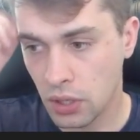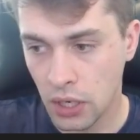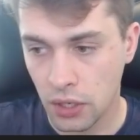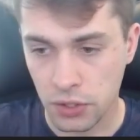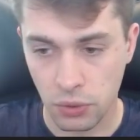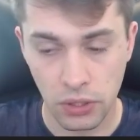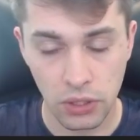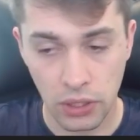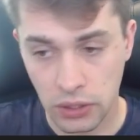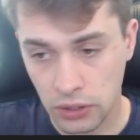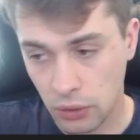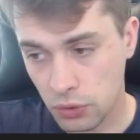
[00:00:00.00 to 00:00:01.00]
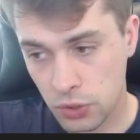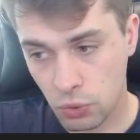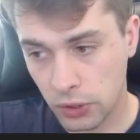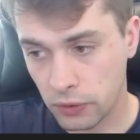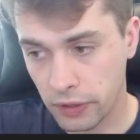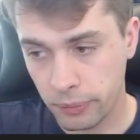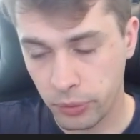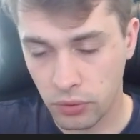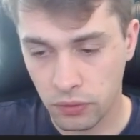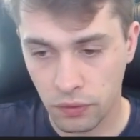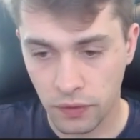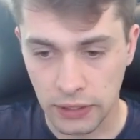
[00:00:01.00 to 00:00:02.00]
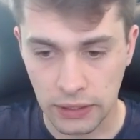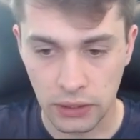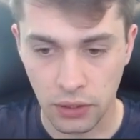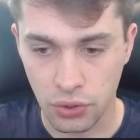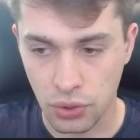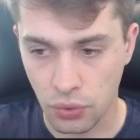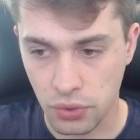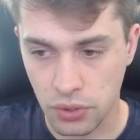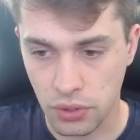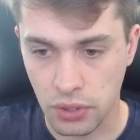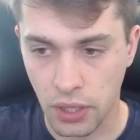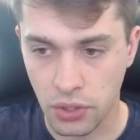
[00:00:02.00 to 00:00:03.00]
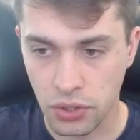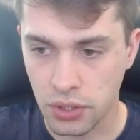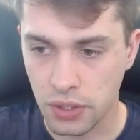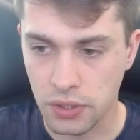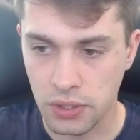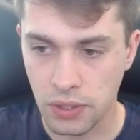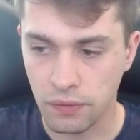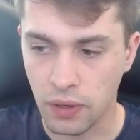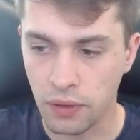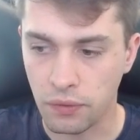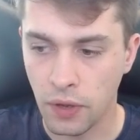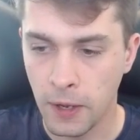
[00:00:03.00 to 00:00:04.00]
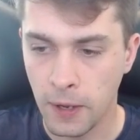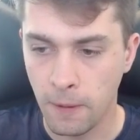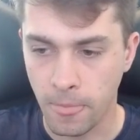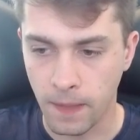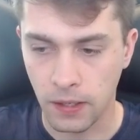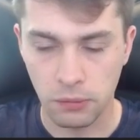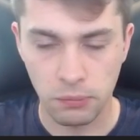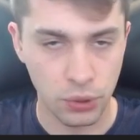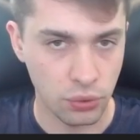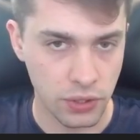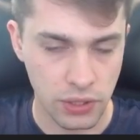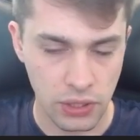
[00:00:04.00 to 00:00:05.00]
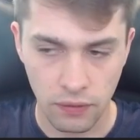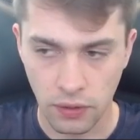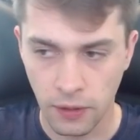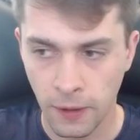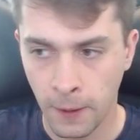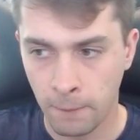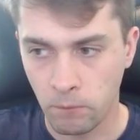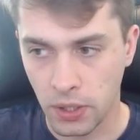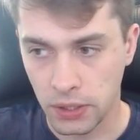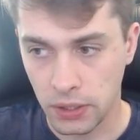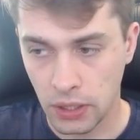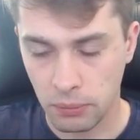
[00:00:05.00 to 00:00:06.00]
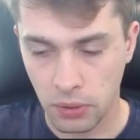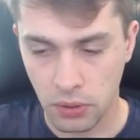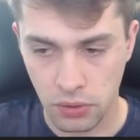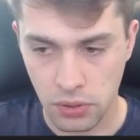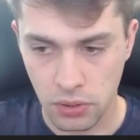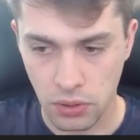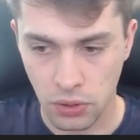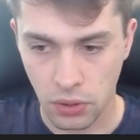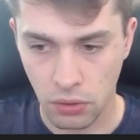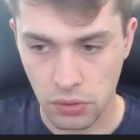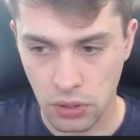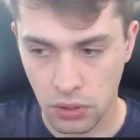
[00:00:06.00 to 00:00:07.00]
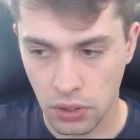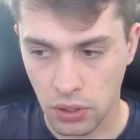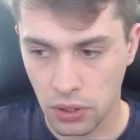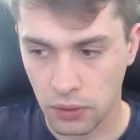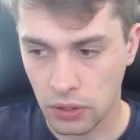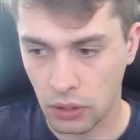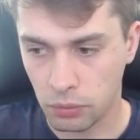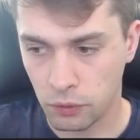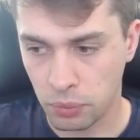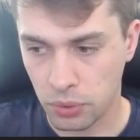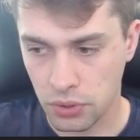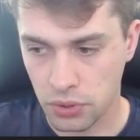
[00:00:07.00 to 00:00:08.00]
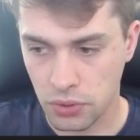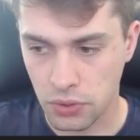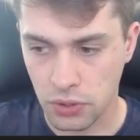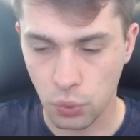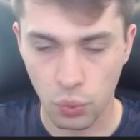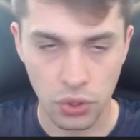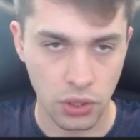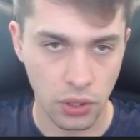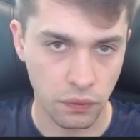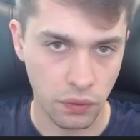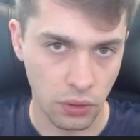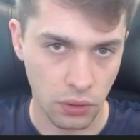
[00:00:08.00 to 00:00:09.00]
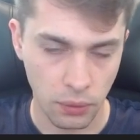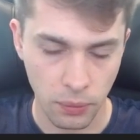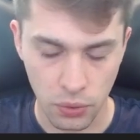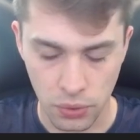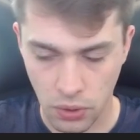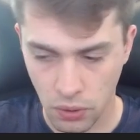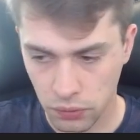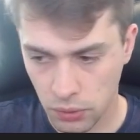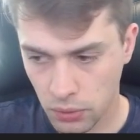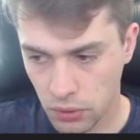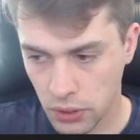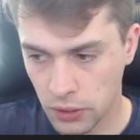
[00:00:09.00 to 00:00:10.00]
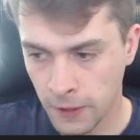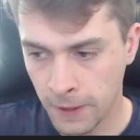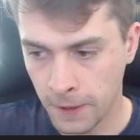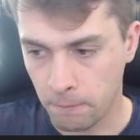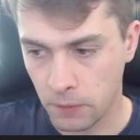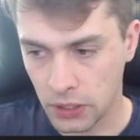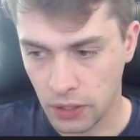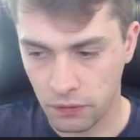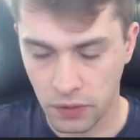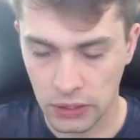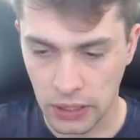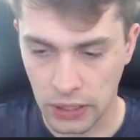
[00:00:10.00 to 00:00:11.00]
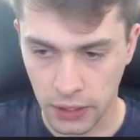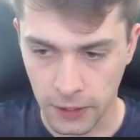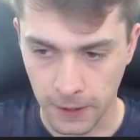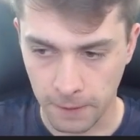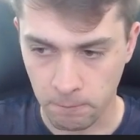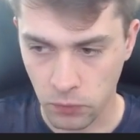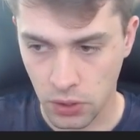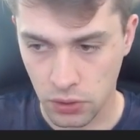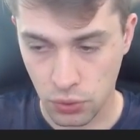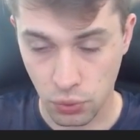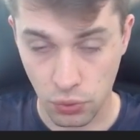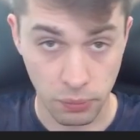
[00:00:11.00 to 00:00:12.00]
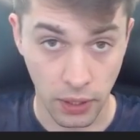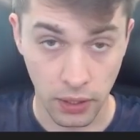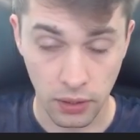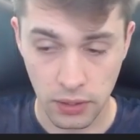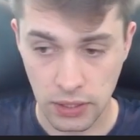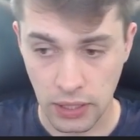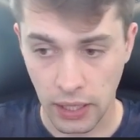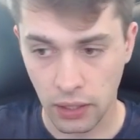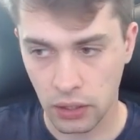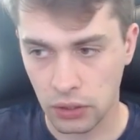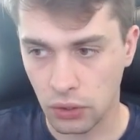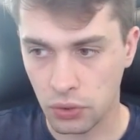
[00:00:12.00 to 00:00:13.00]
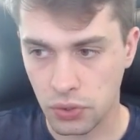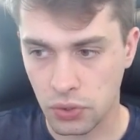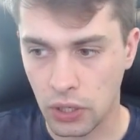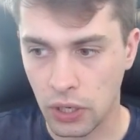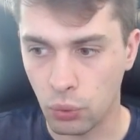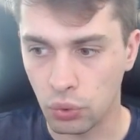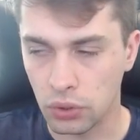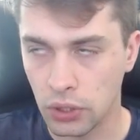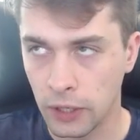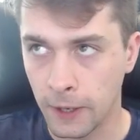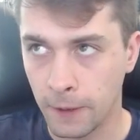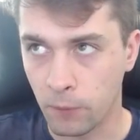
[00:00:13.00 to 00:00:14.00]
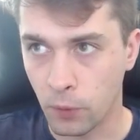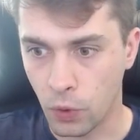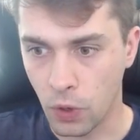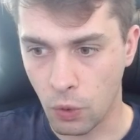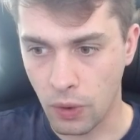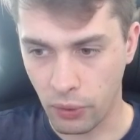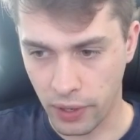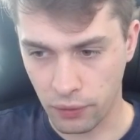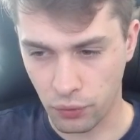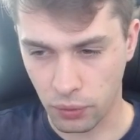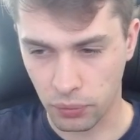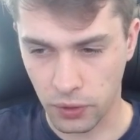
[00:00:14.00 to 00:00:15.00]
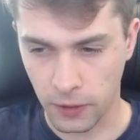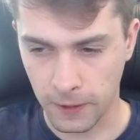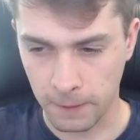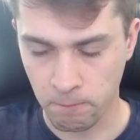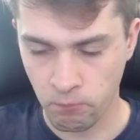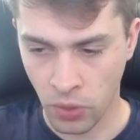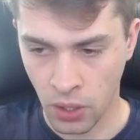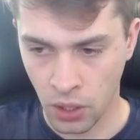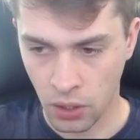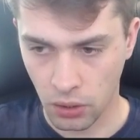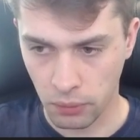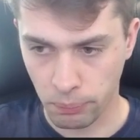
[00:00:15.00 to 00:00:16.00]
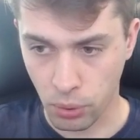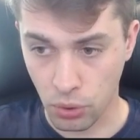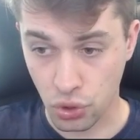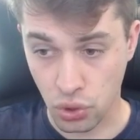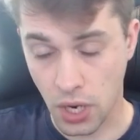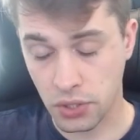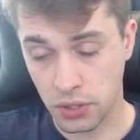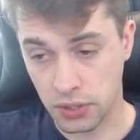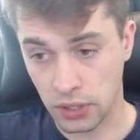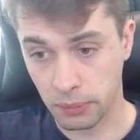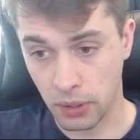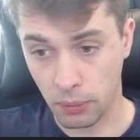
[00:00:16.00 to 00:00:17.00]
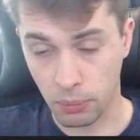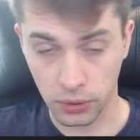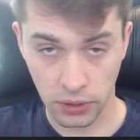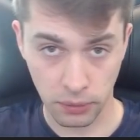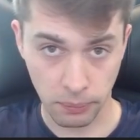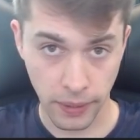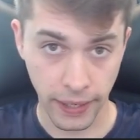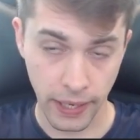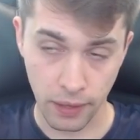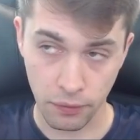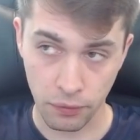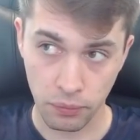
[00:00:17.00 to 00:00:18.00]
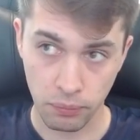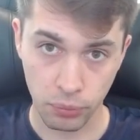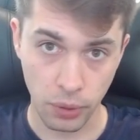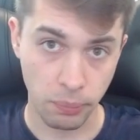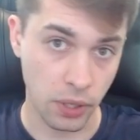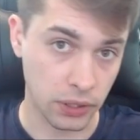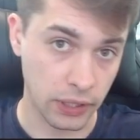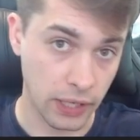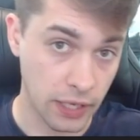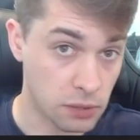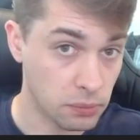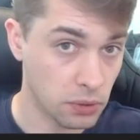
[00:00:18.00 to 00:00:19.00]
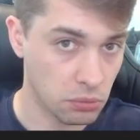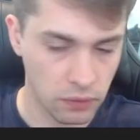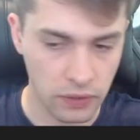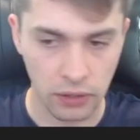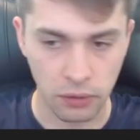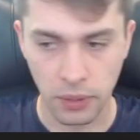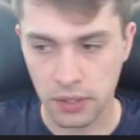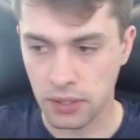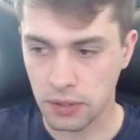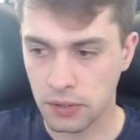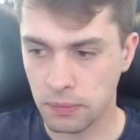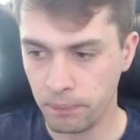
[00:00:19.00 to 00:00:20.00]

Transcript: So in the end I was quite happy with the fact that I chose this h6 c5 knight b2 d7 idea, because those are the type of positions in which I feel the most comfortable in, and I felt like it suits my style, and also I would go away from the pawn structures that my opponent may have prepared against me, if that makes sense.